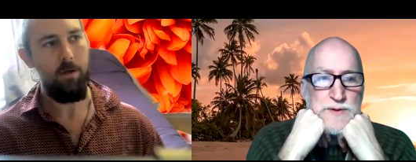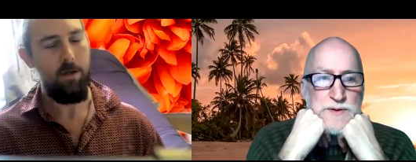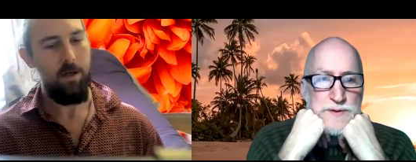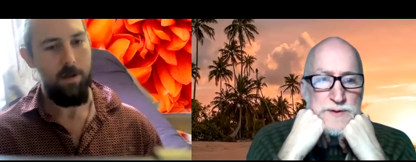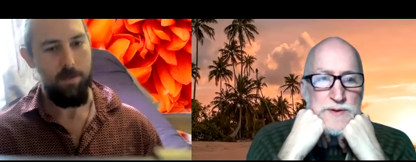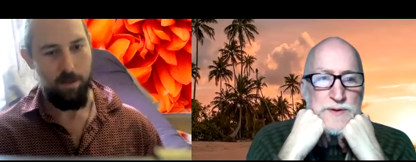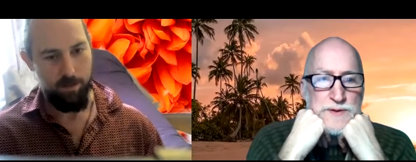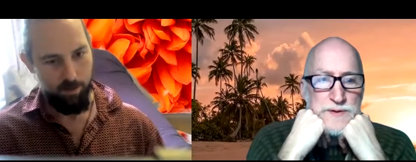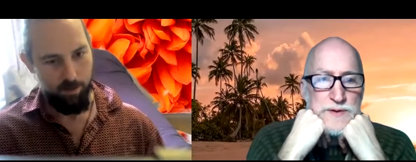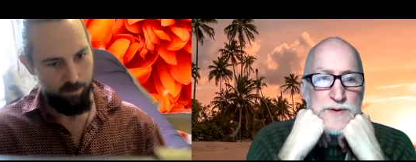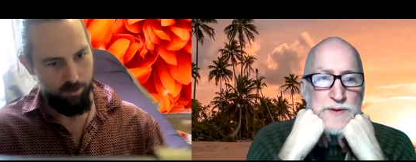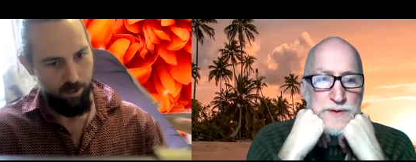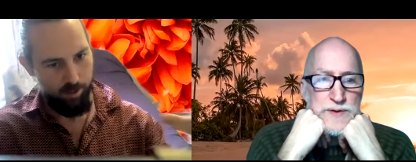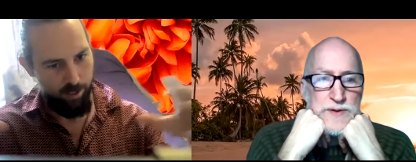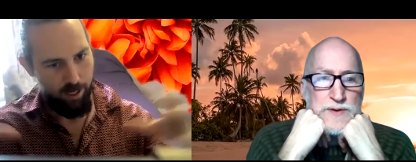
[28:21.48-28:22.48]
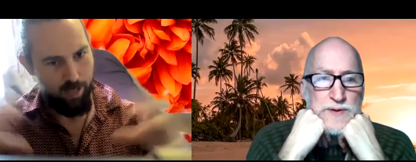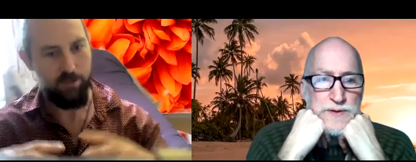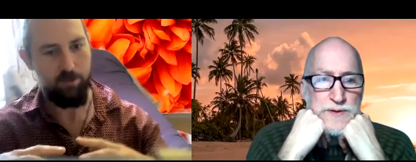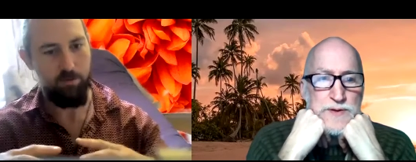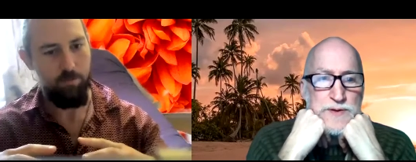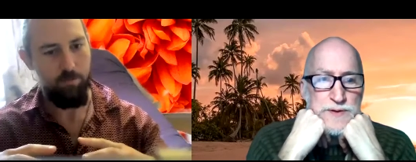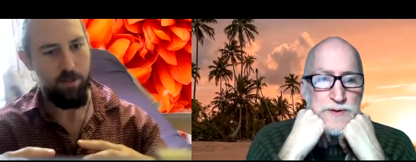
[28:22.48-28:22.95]
Speaker 1: and then the, the last
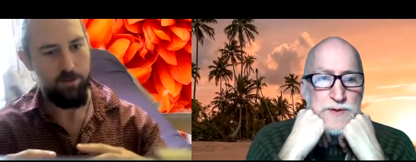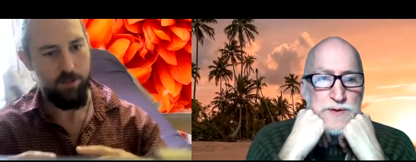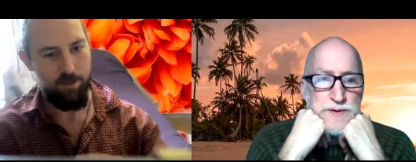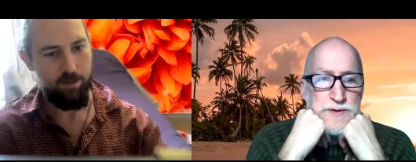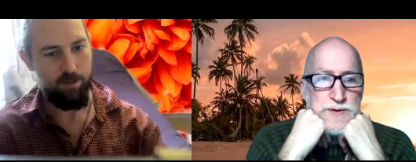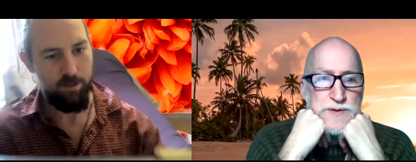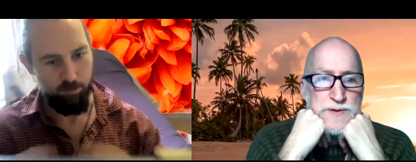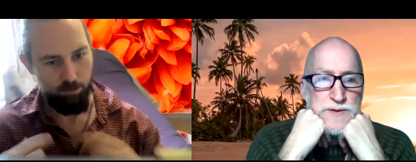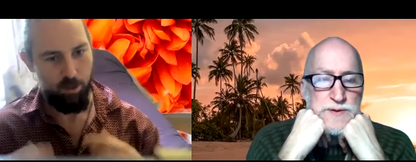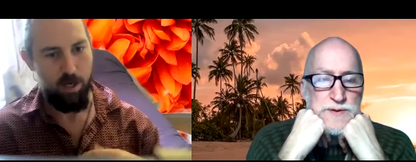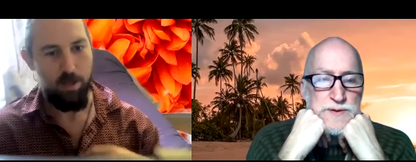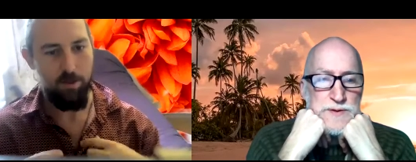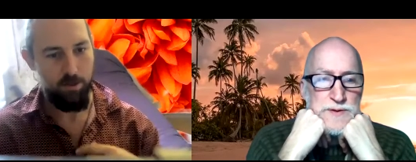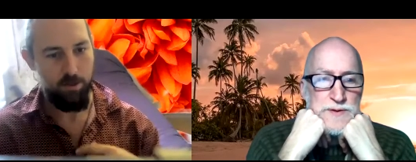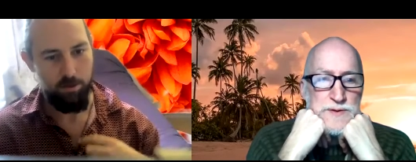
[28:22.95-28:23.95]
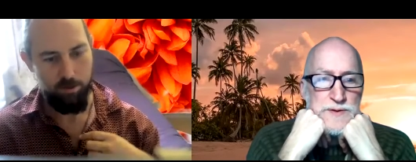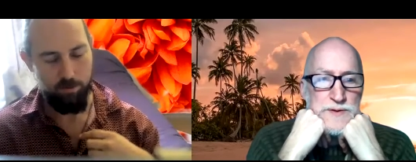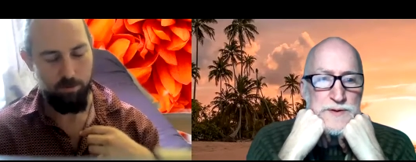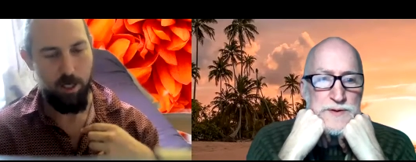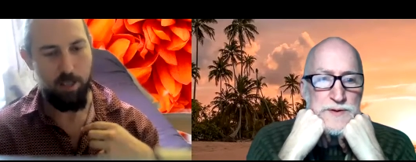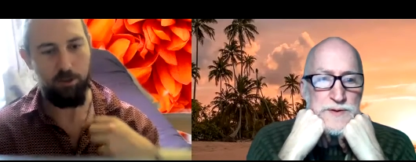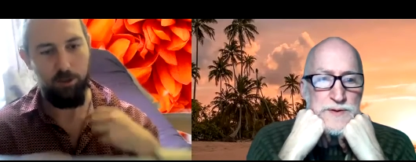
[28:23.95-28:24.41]
three months i think is we're we're
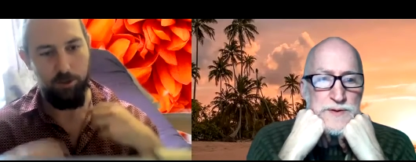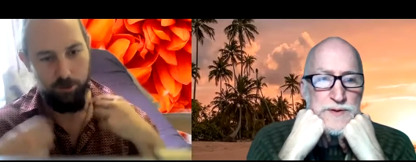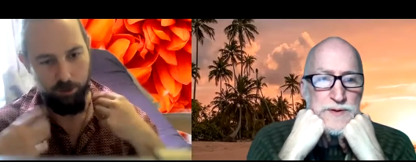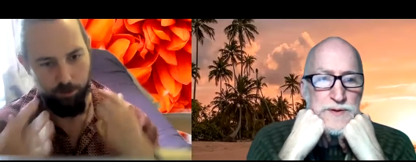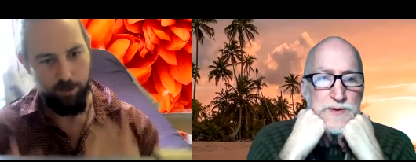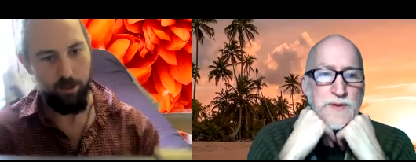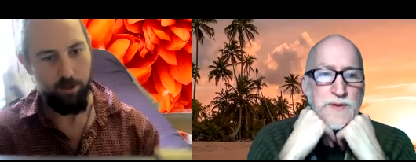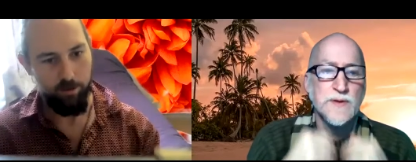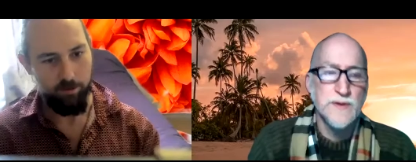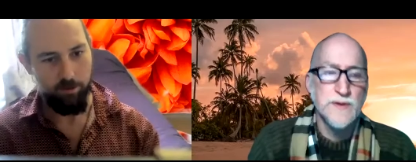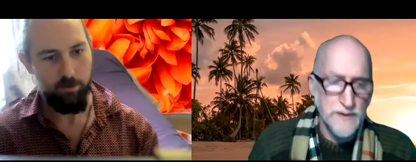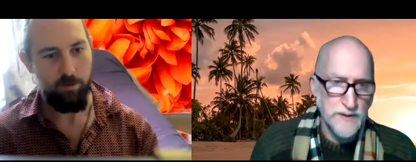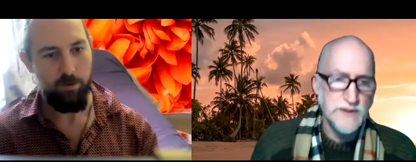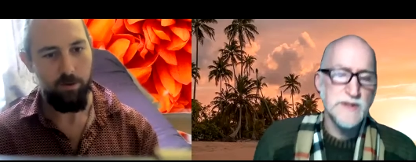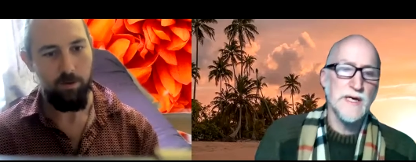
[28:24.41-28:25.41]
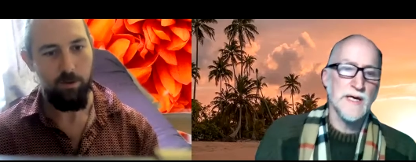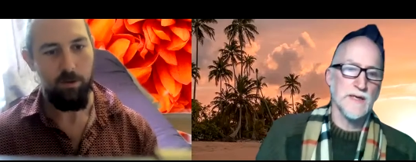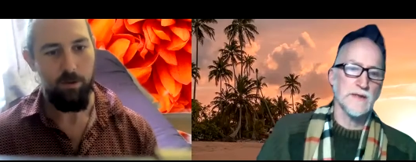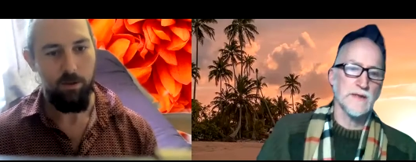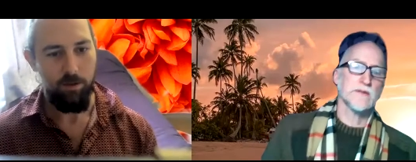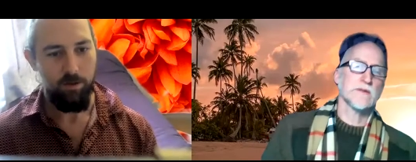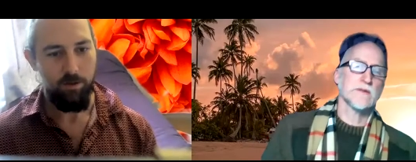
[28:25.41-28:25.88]
actually doing it yeah
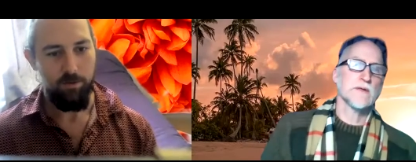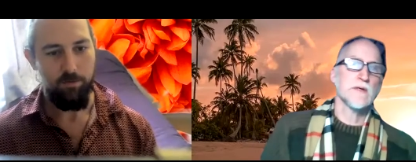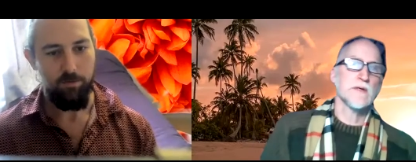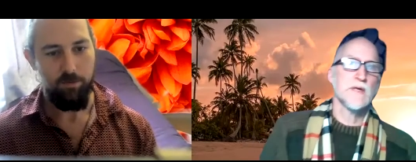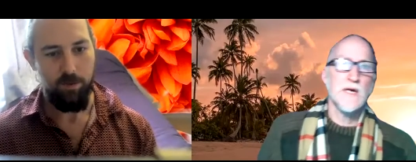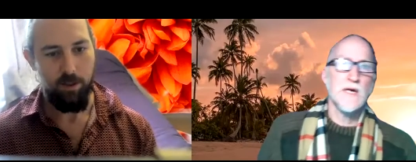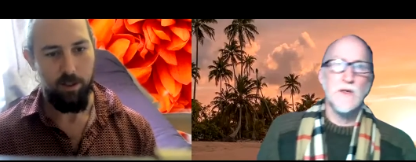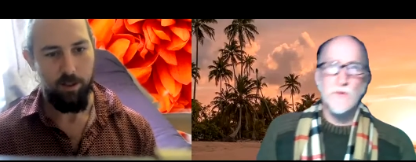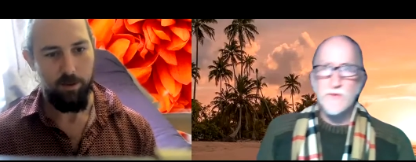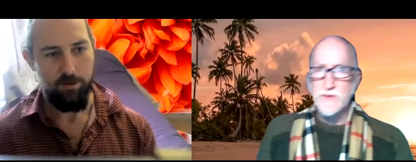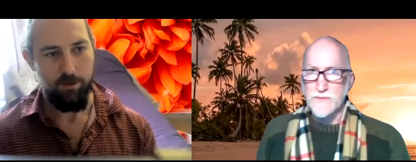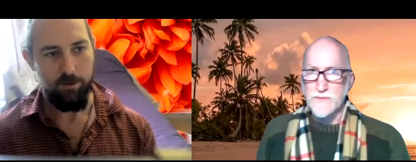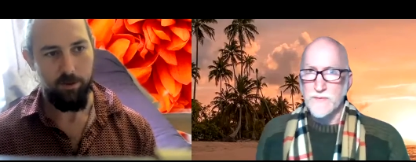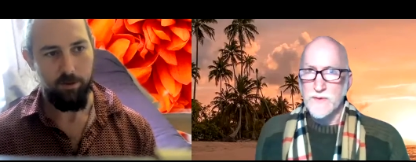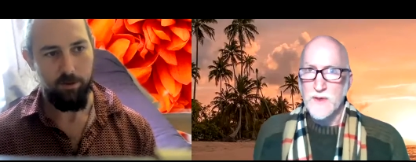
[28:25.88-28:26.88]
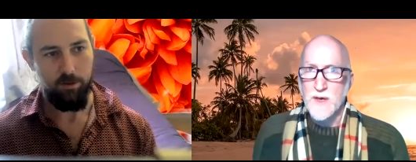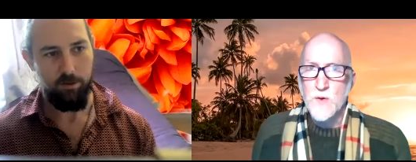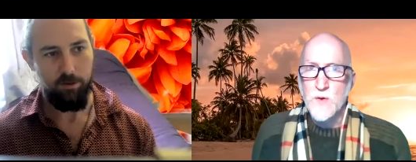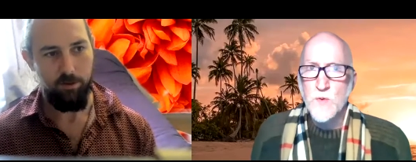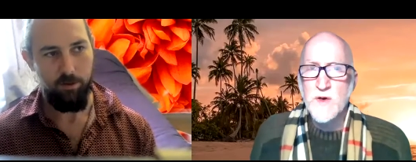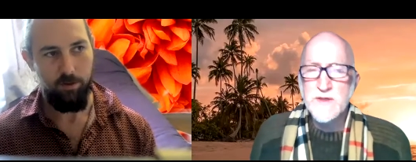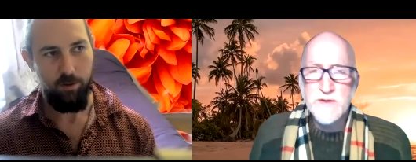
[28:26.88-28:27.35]
yeah so
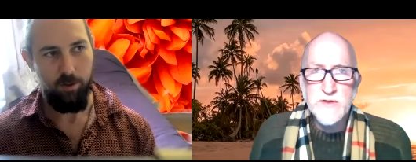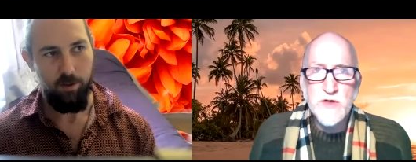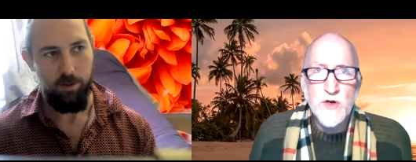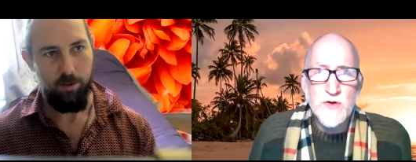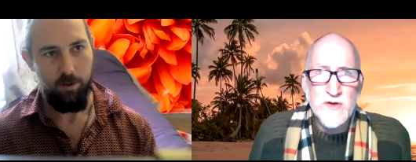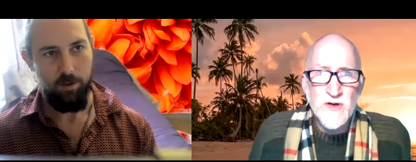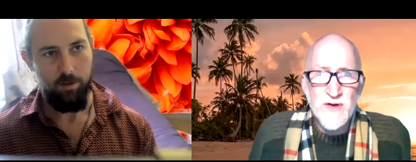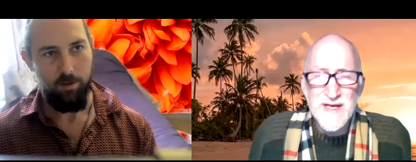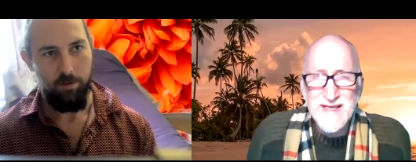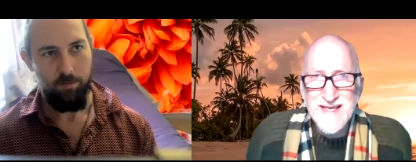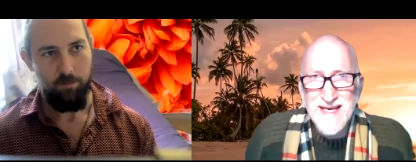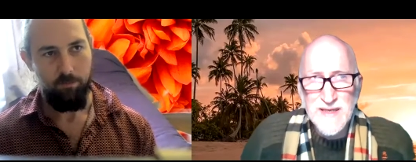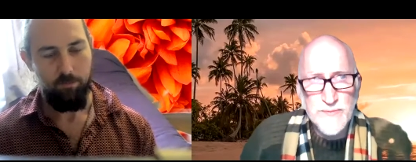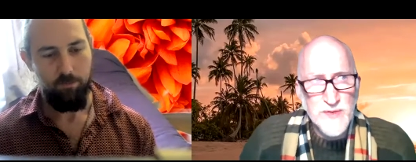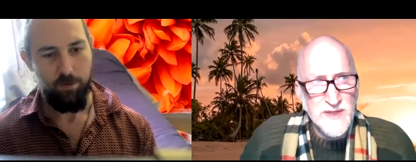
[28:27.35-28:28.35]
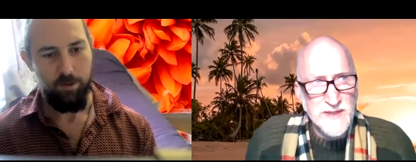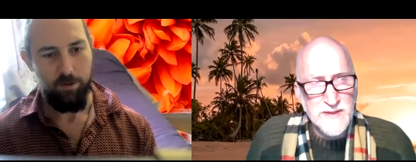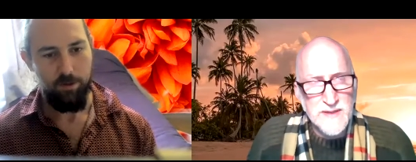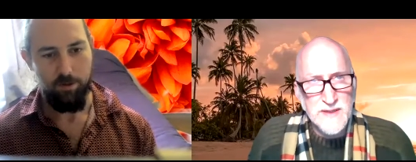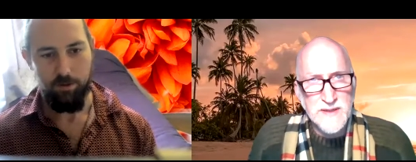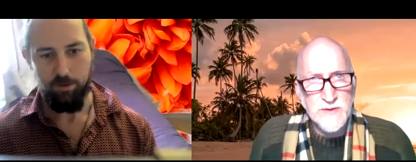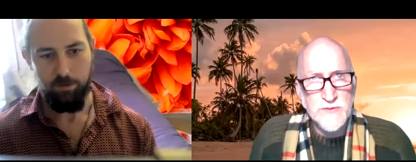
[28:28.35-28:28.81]
Speaker 2: well no no i get but i
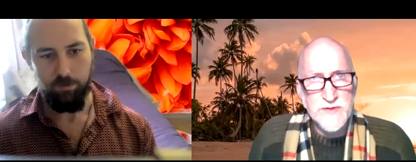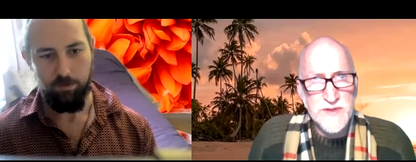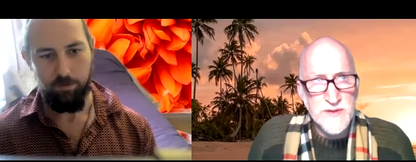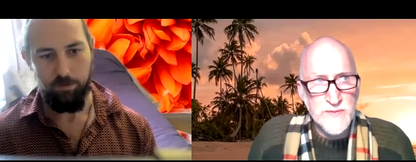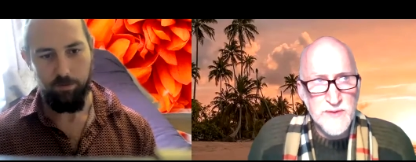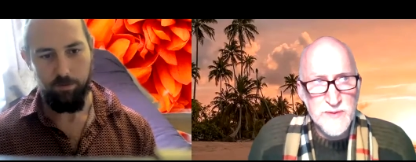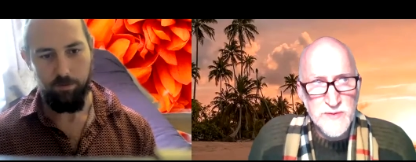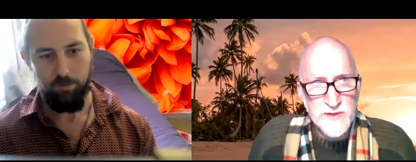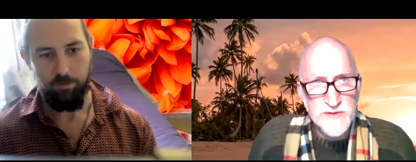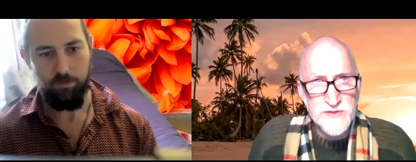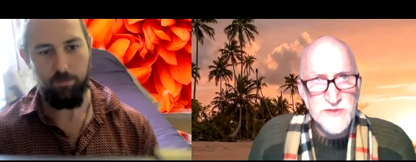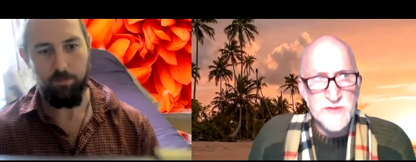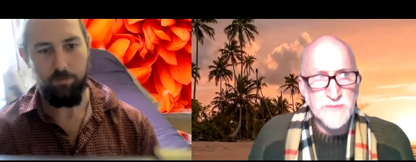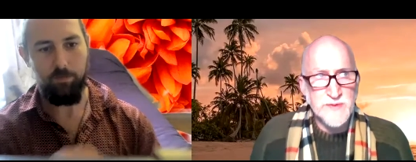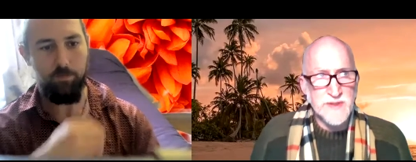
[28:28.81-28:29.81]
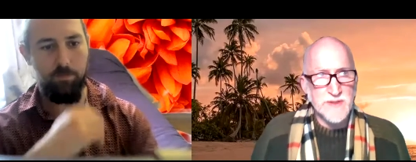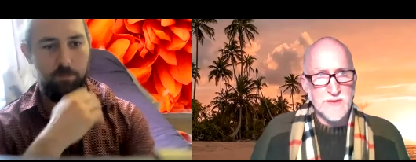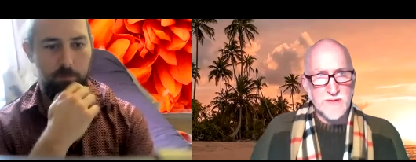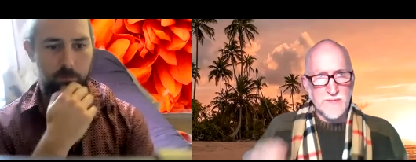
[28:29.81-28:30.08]
i don't think you maybe understood me